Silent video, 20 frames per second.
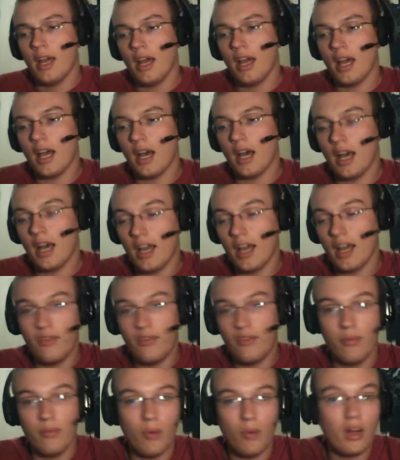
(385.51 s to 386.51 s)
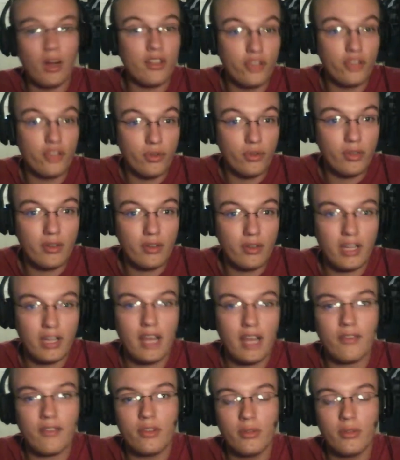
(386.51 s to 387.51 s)
If you want to, you don't
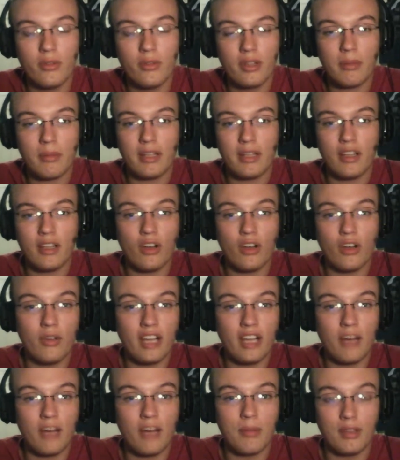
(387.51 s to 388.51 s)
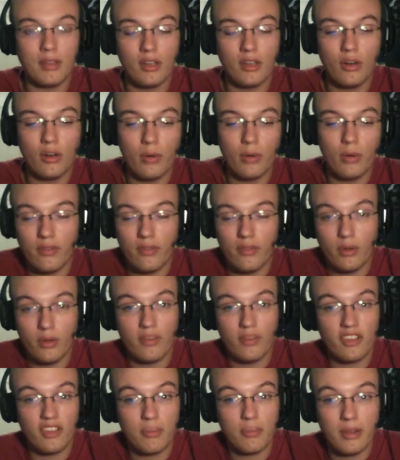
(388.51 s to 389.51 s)
have to. Let me know down below if you
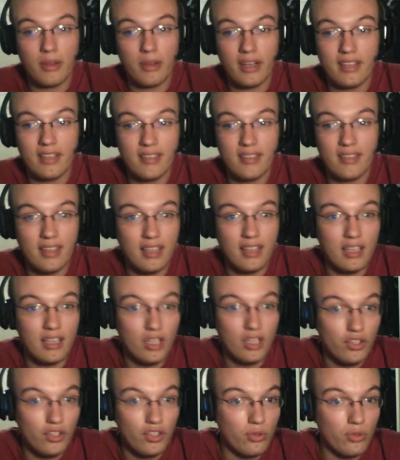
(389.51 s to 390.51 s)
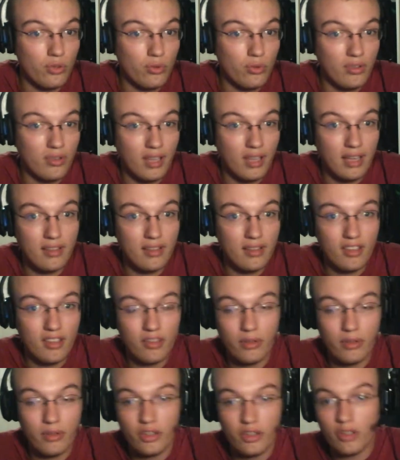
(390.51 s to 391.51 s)
have experienced any issues like
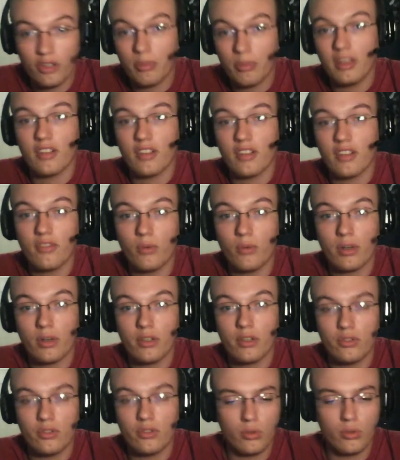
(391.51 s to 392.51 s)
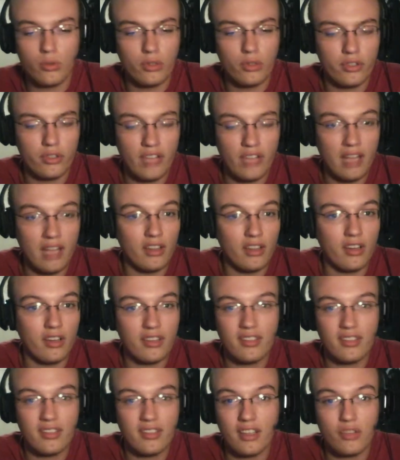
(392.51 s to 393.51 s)
this with your PS4 controllers,
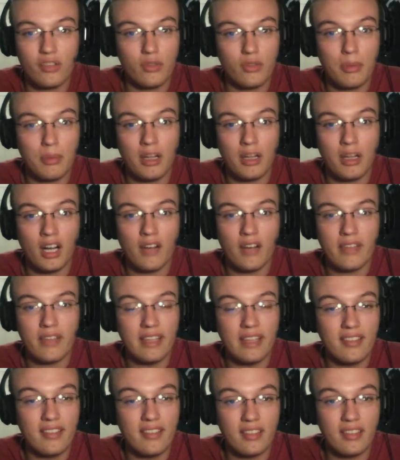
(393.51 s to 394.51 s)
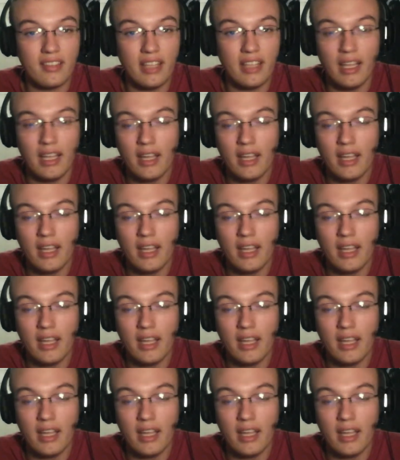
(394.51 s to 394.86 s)
analog sticks ripping off easily.